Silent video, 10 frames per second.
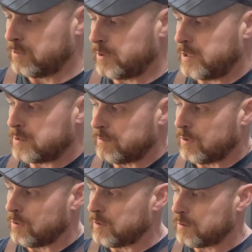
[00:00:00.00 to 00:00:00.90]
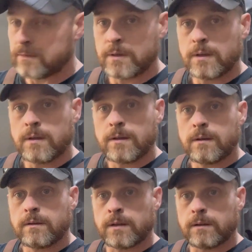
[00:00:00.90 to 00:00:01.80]
location of all the
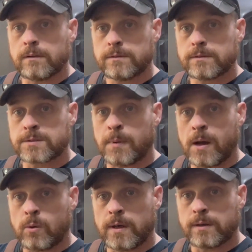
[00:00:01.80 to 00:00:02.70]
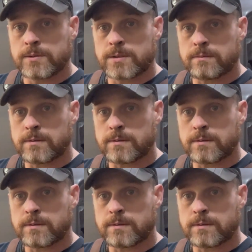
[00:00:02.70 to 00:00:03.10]
little spot welds.